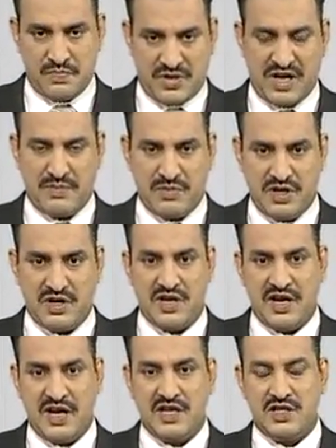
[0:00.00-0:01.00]
primer,
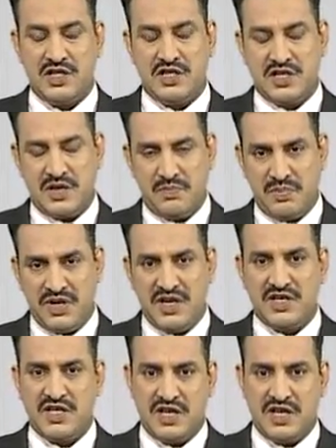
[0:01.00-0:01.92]
and the template